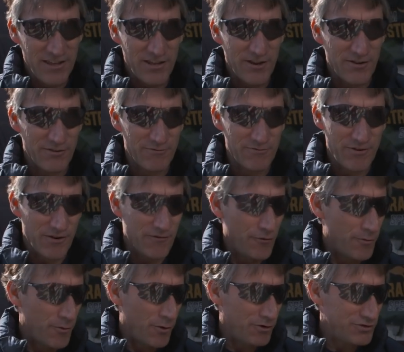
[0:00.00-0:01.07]
you know,
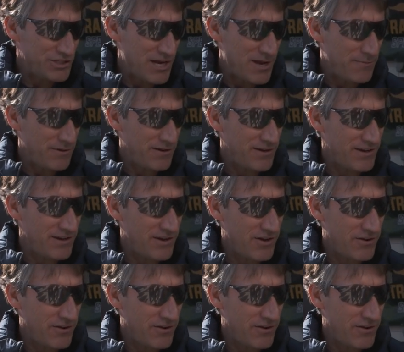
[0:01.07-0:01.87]
former world champion and